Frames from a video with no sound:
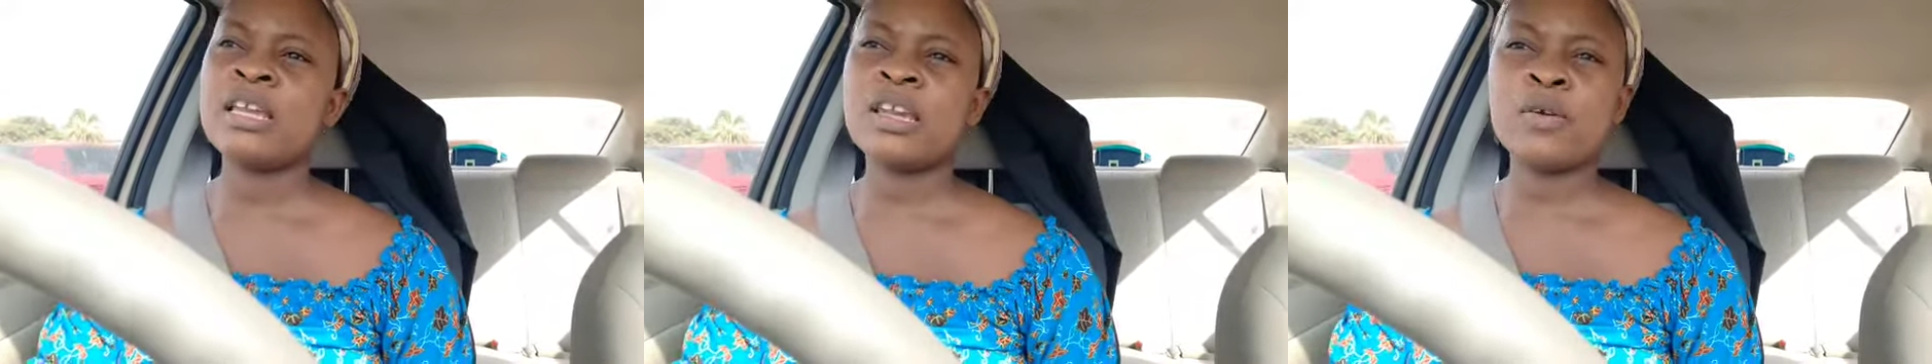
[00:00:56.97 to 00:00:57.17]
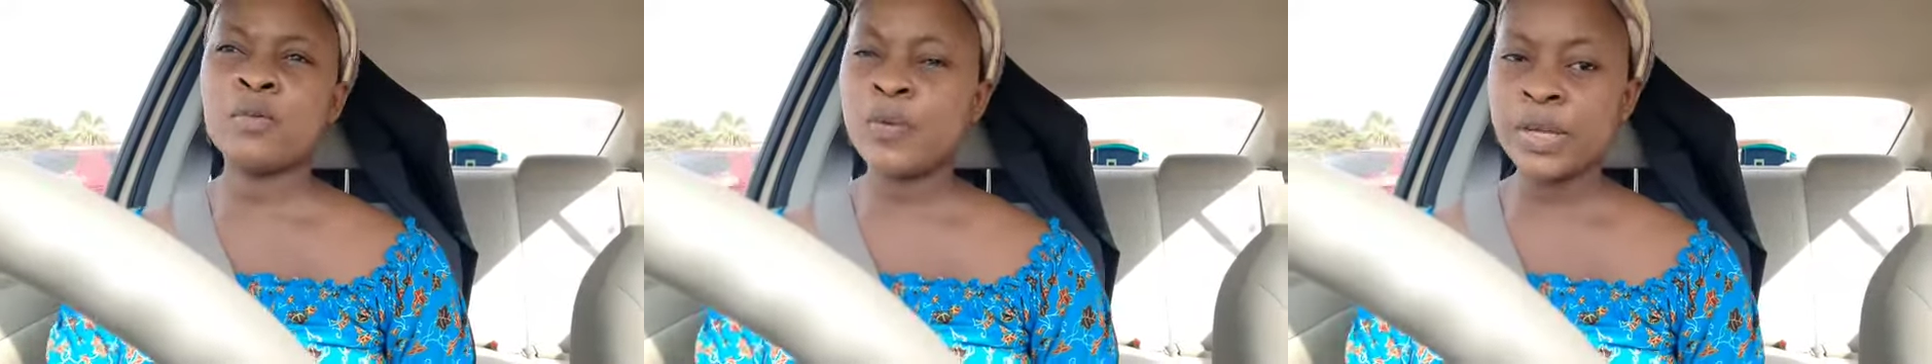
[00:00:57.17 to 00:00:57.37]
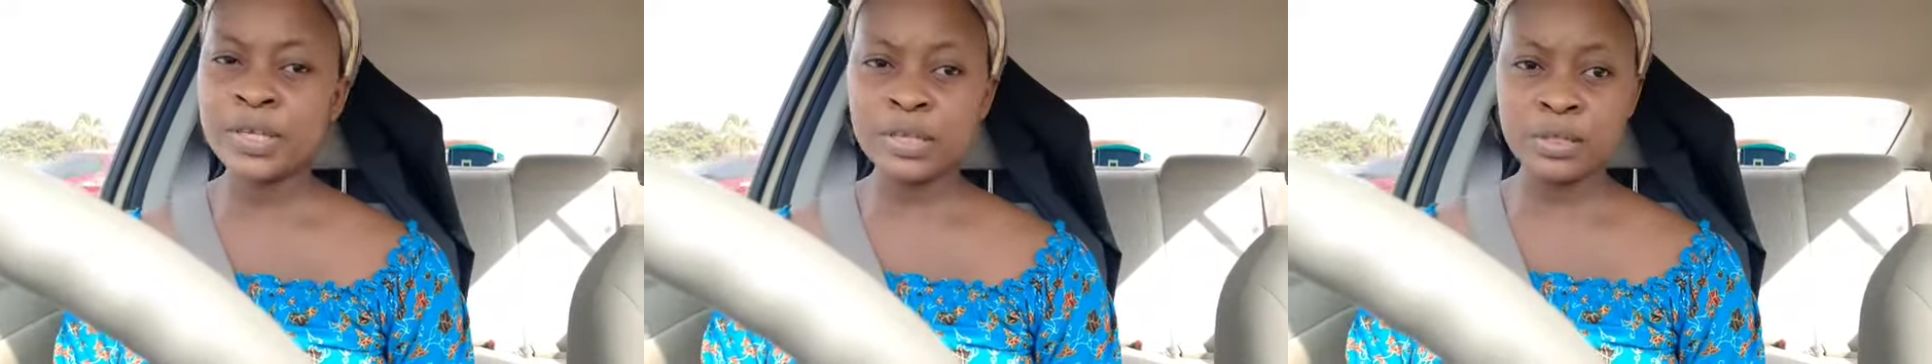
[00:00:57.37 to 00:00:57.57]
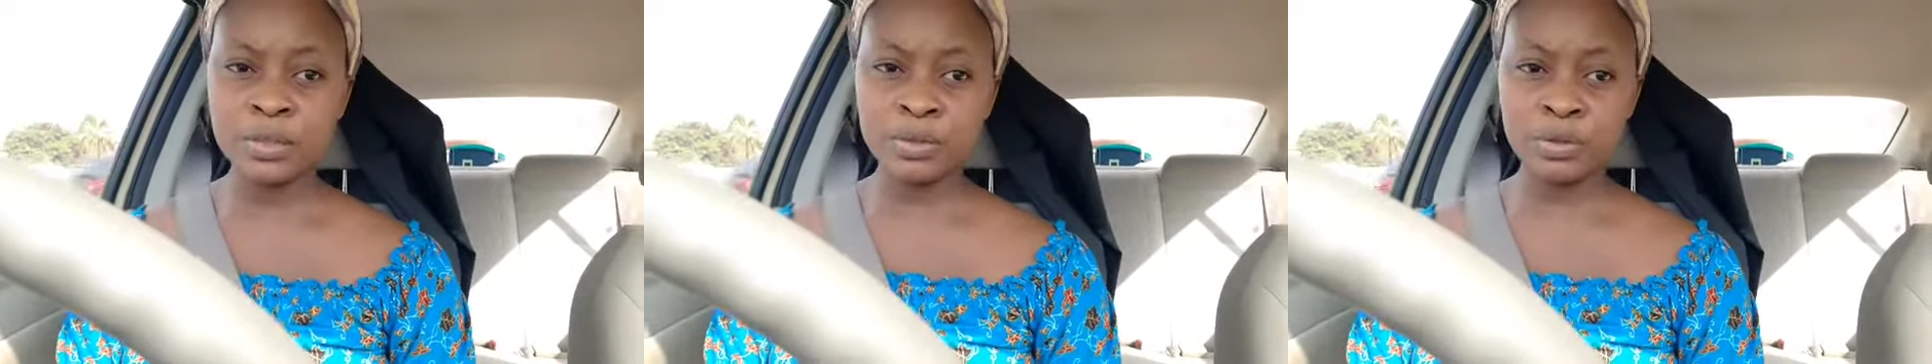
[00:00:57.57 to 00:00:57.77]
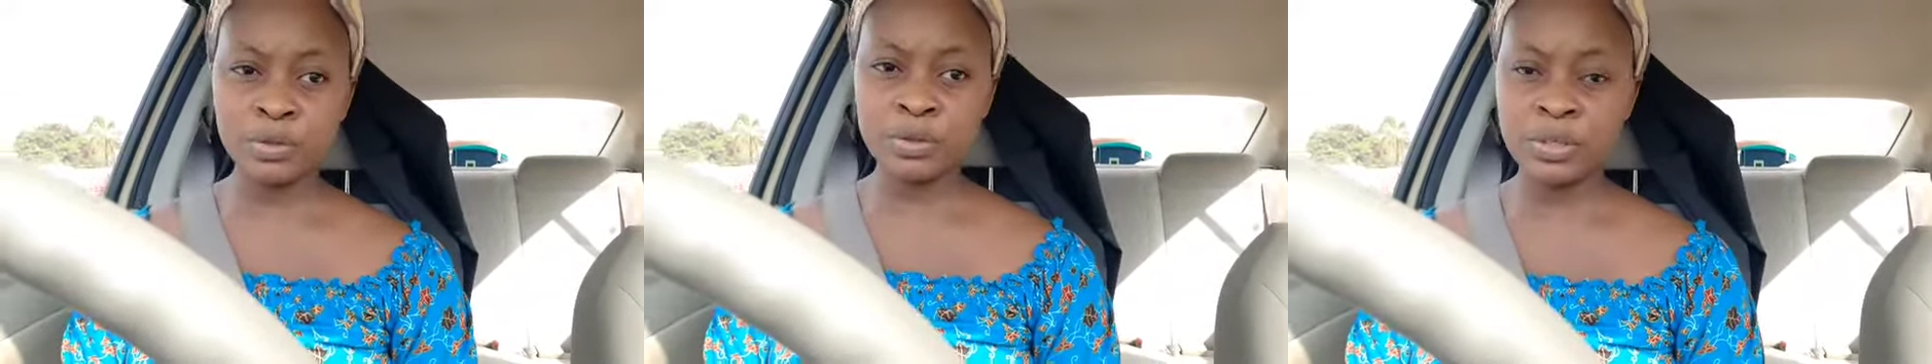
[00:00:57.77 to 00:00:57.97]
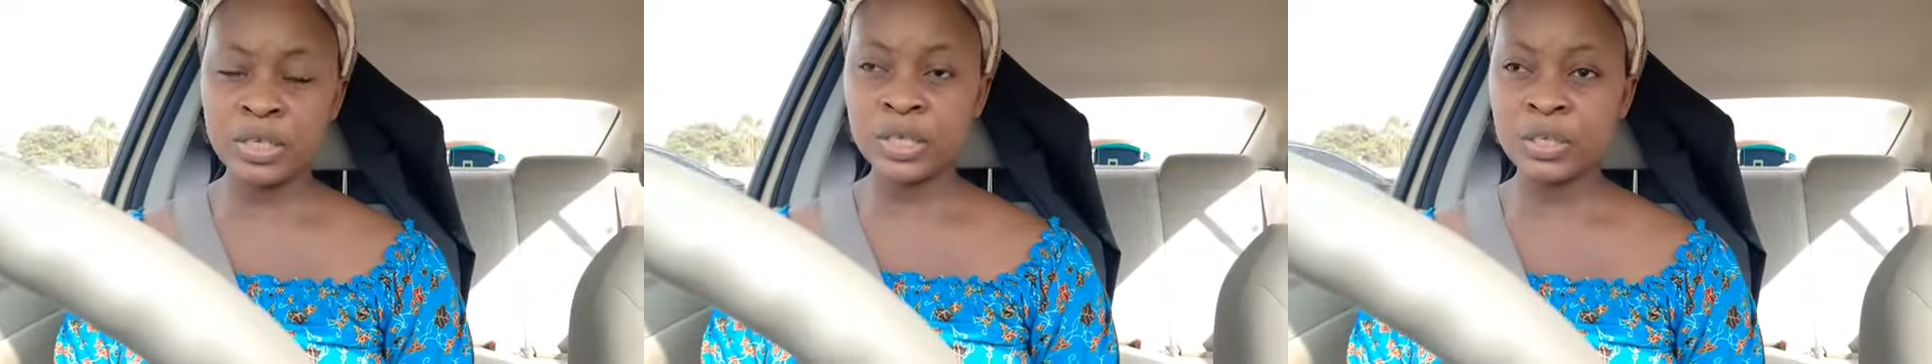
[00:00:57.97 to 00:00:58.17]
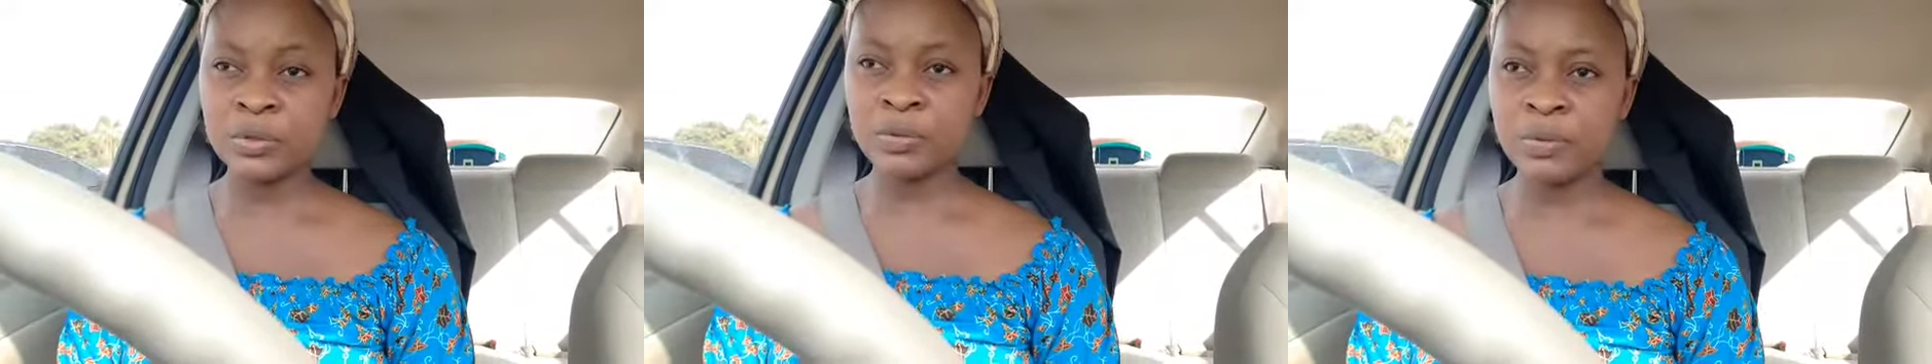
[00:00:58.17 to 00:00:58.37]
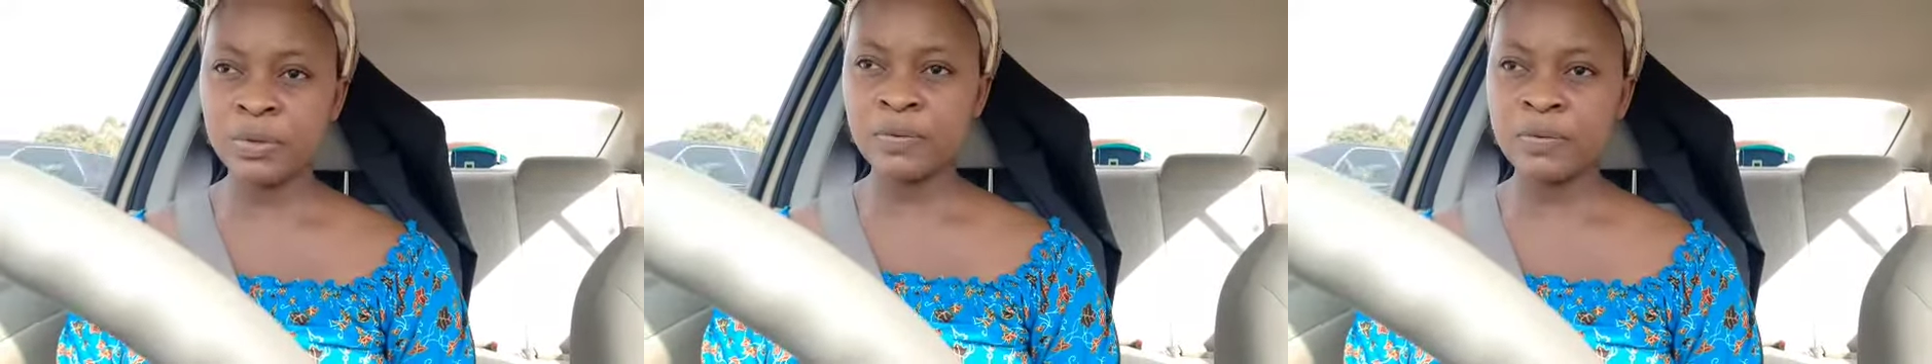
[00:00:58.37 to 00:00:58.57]
the race is not to the
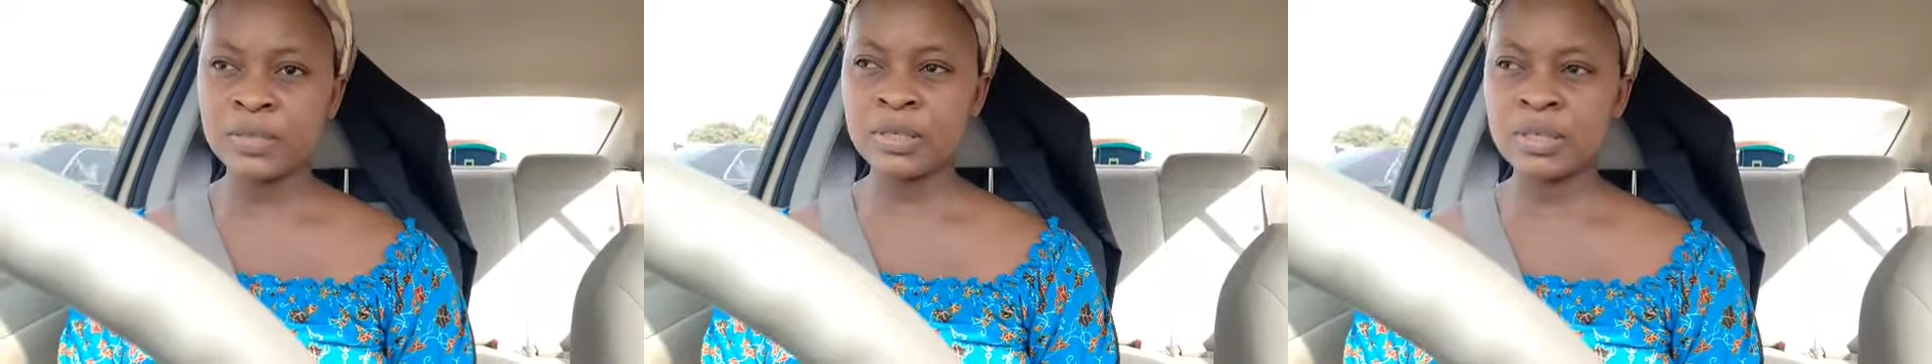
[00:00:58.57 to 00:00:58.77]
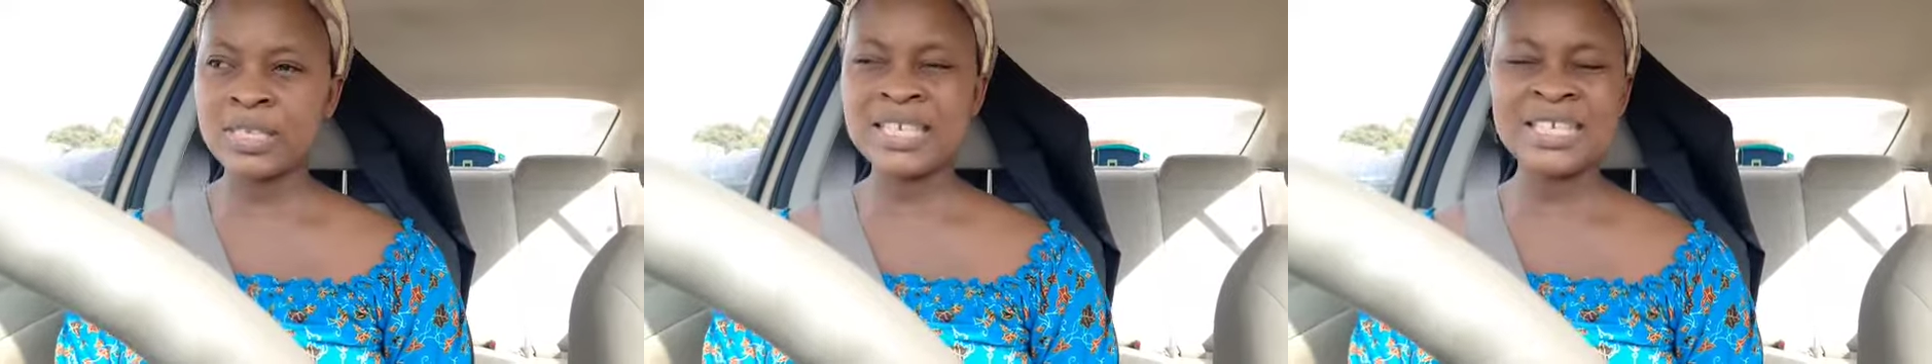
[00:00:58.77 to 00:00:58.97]
swift,